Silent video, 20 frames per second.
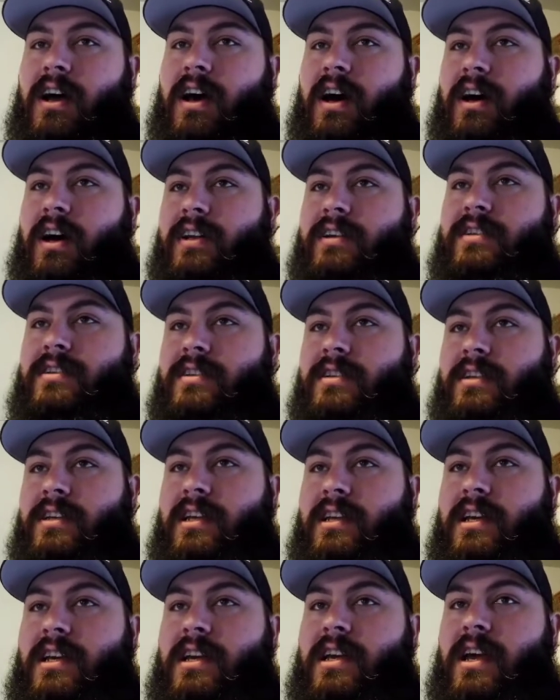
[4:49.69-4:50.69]

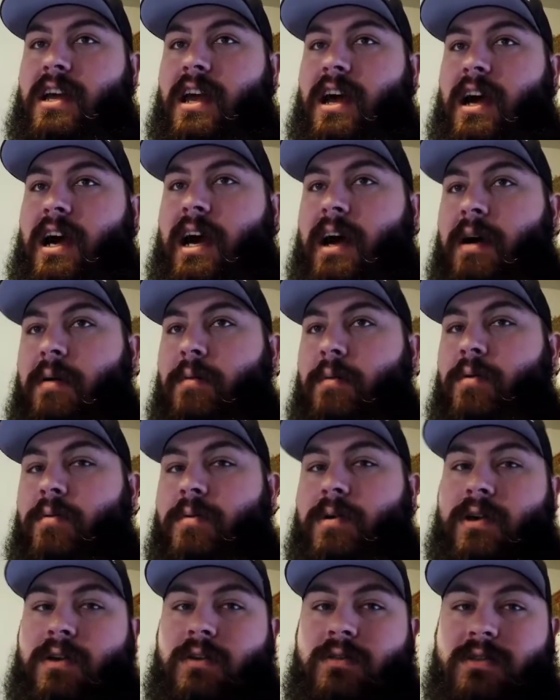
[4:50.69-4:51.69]
Honestly, I will
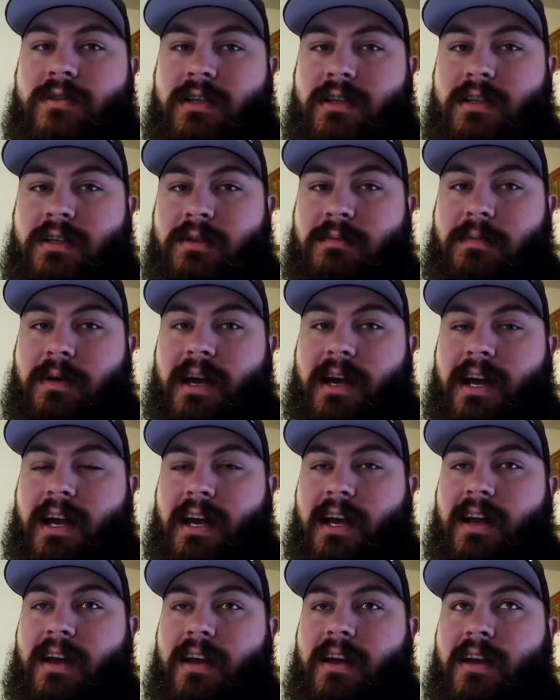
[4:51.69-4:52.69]
be using this
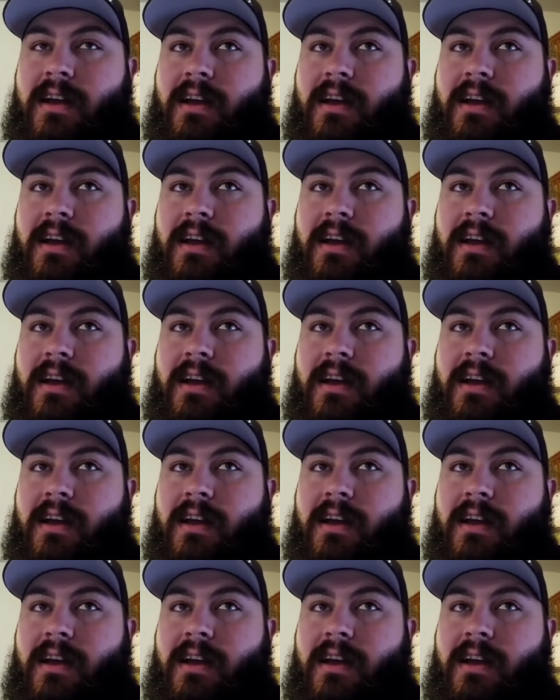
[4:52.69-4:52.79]
bag